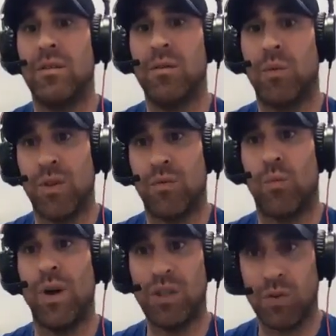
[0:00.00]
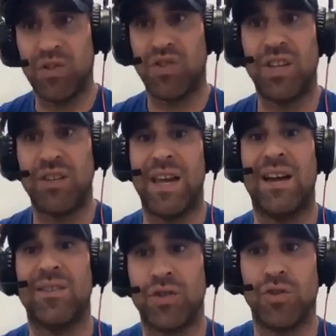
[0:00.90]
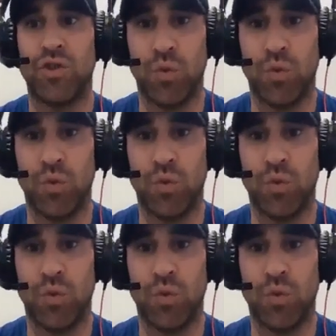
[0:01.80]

with when you sit down to do